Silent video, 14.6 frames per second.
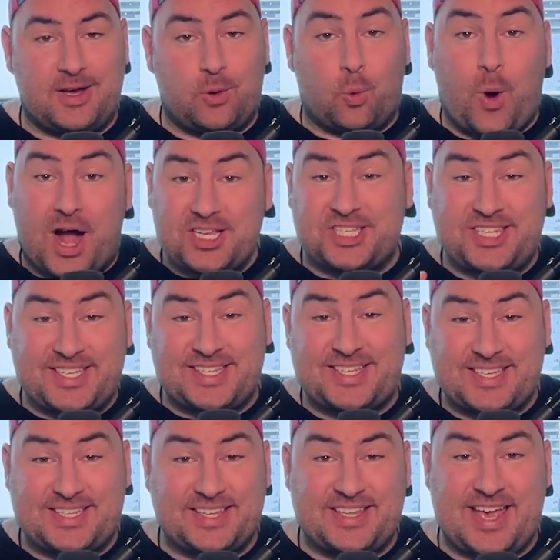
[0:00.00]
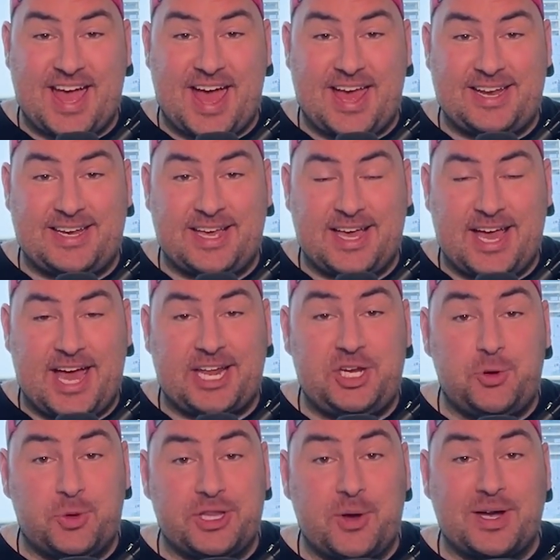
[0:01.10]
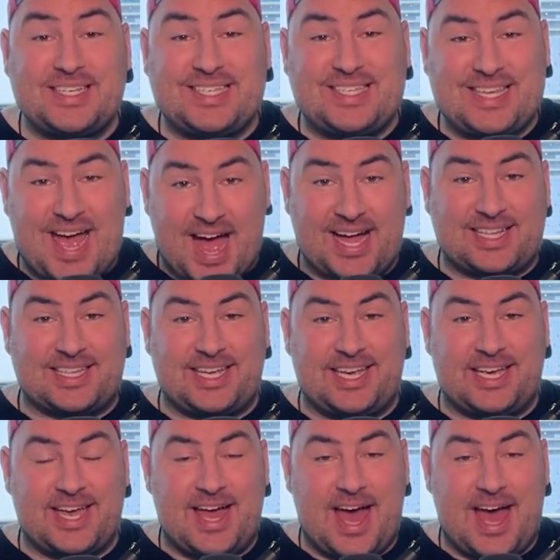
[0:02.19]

Watch this until the end and you will know exactly